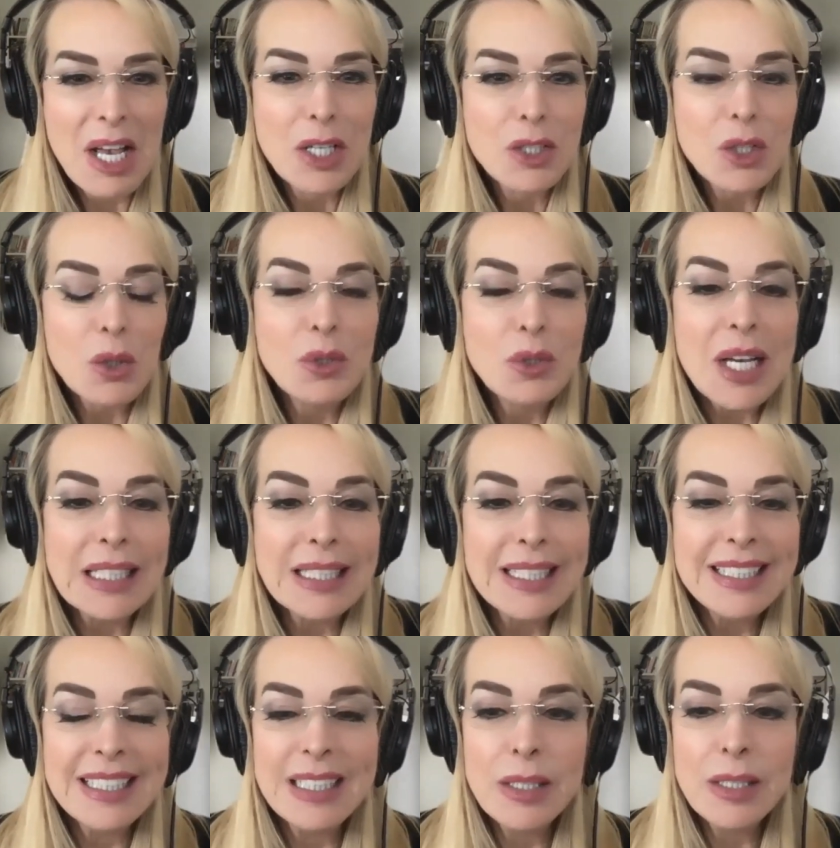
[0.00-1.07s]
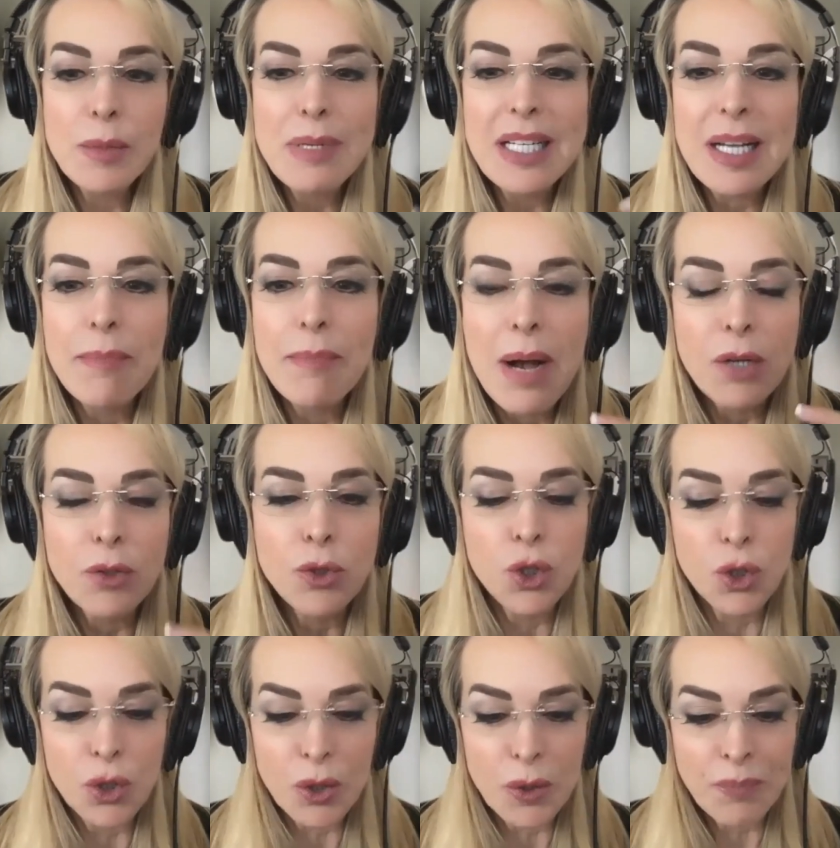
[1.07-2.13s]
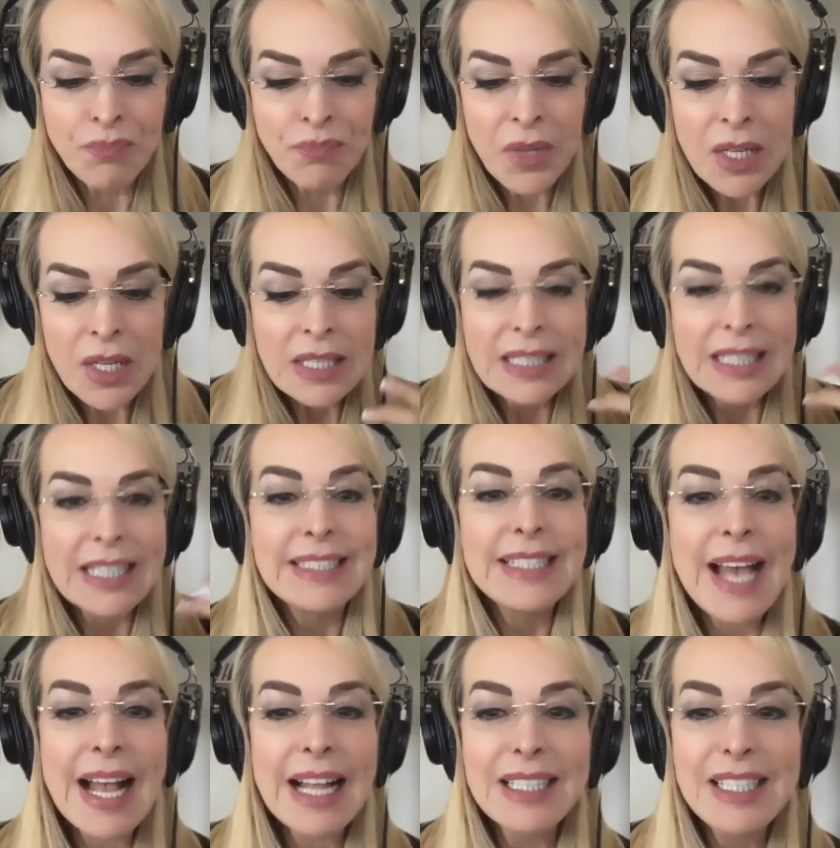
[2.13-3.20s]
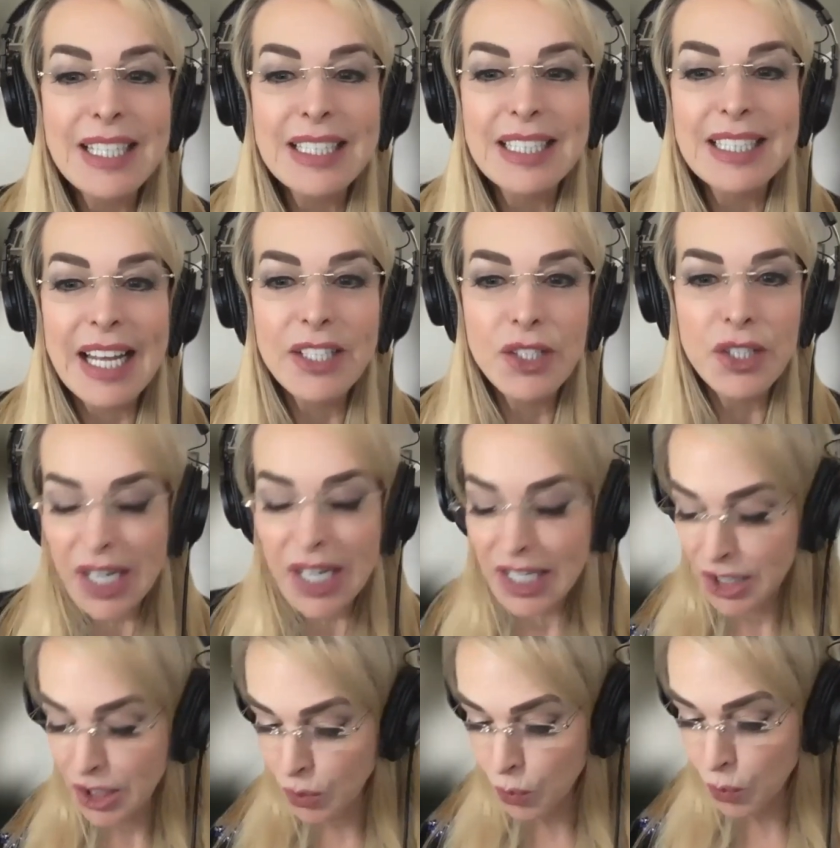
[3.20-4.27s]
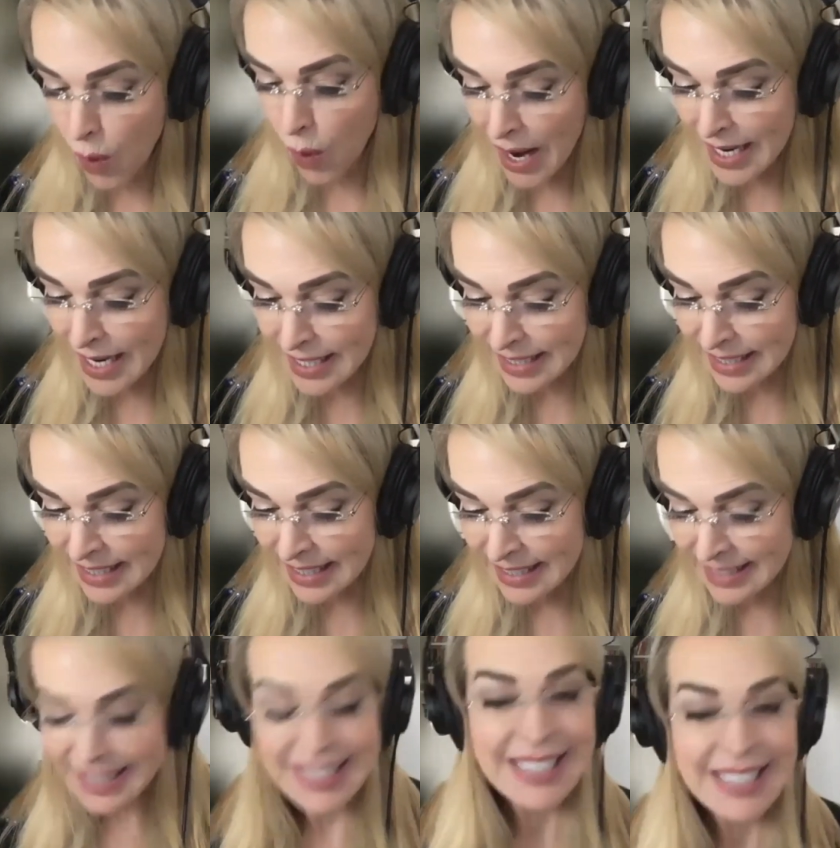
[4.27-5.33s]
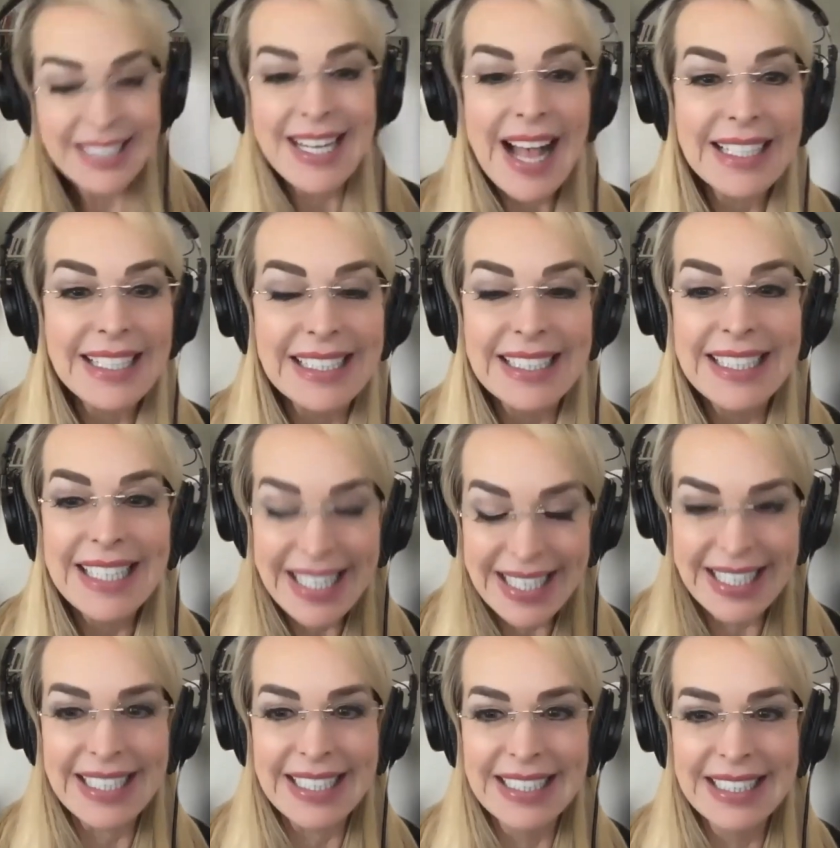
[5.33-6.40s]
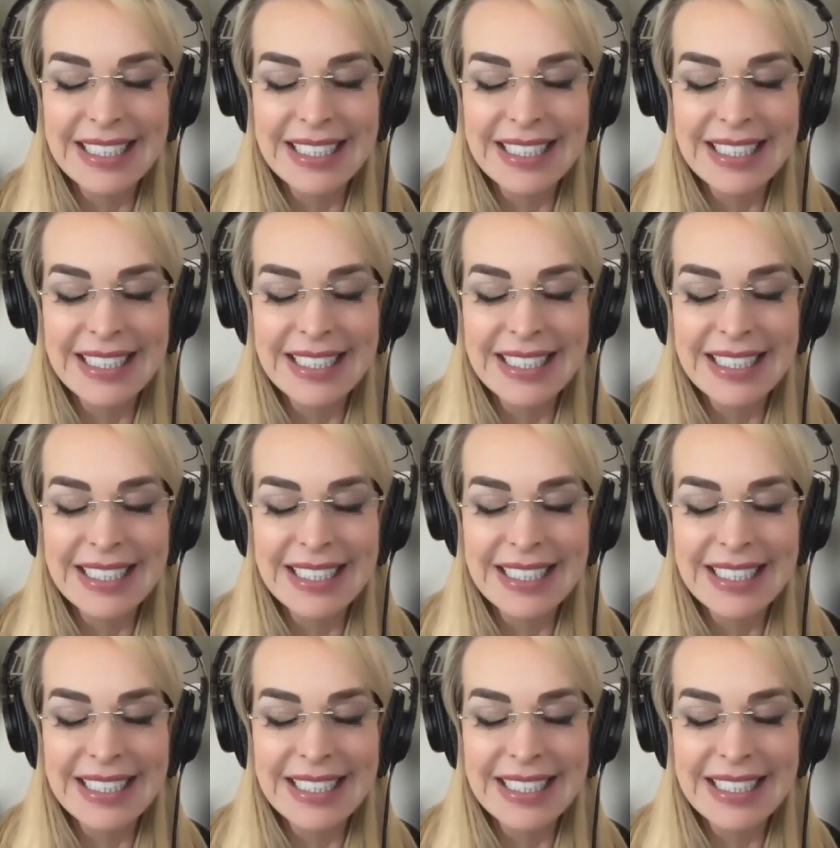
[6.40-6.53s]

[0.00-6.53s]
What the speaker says: So tell us a little bit about your Italian education. Why the Italian kid?